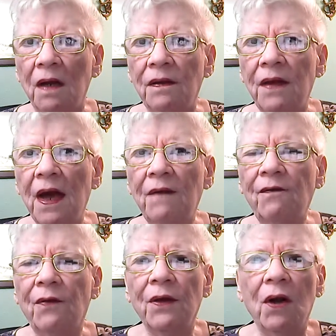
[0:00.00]
that
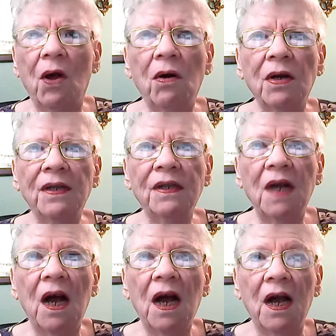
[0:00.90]
for the longest
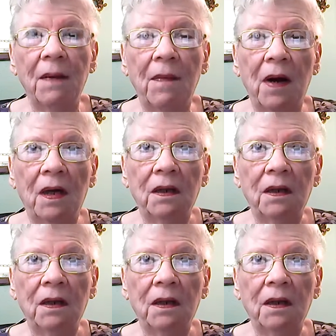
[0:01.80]
time